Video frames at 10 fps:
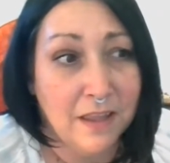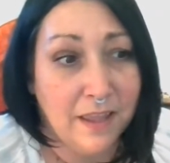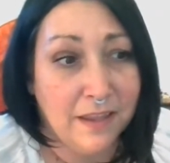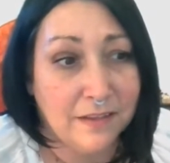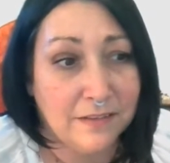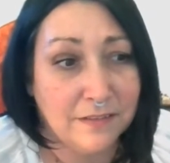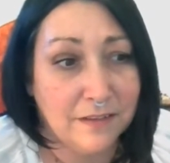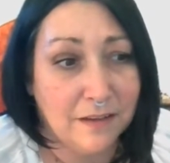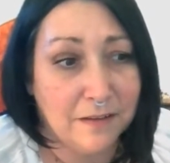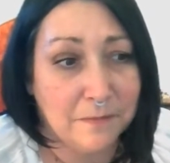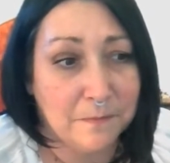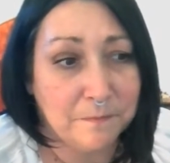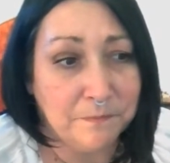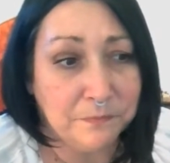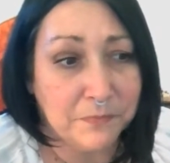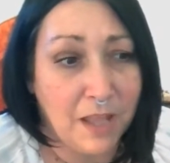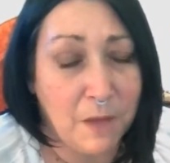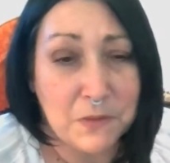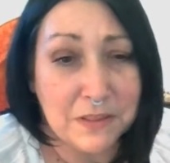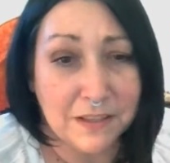and I
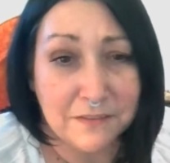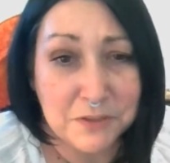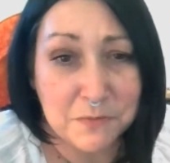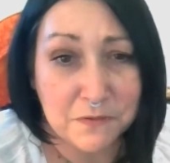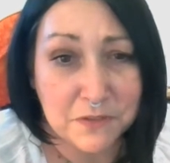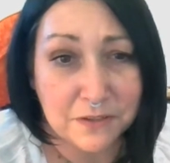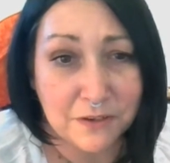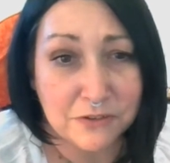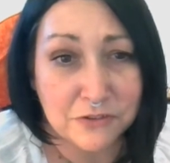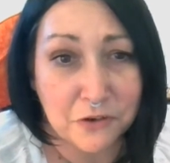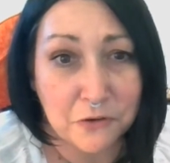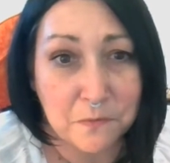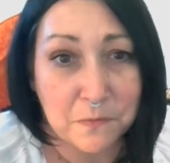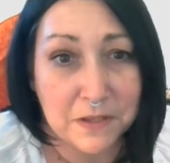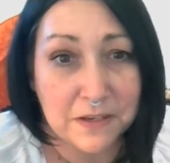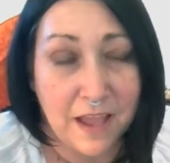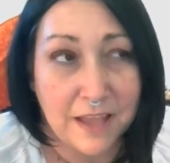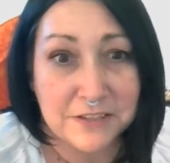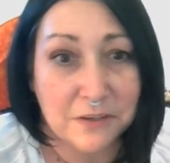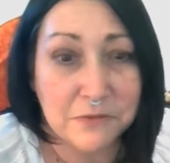would love to move into a larger home, but I
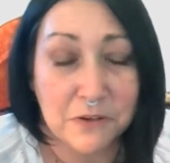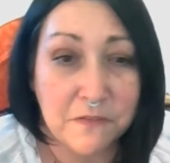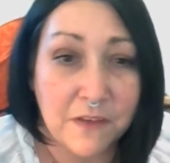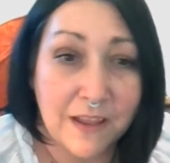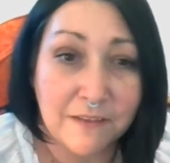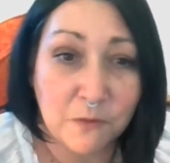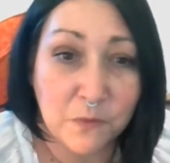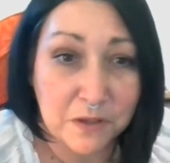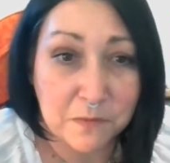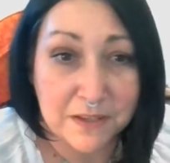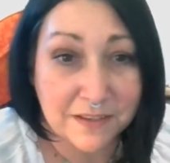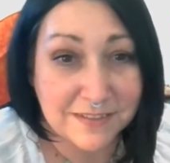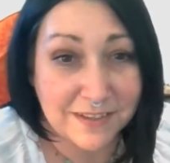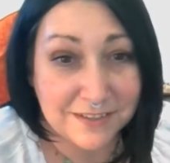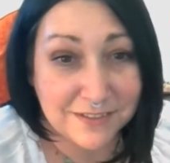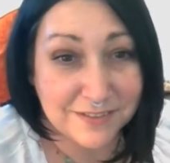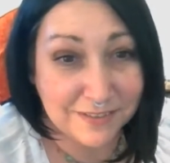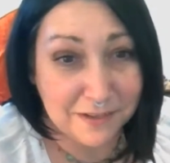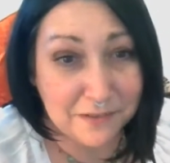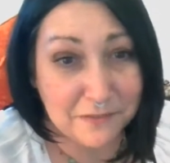don't know if I ever will because I just
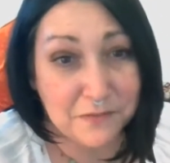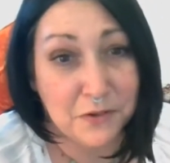love.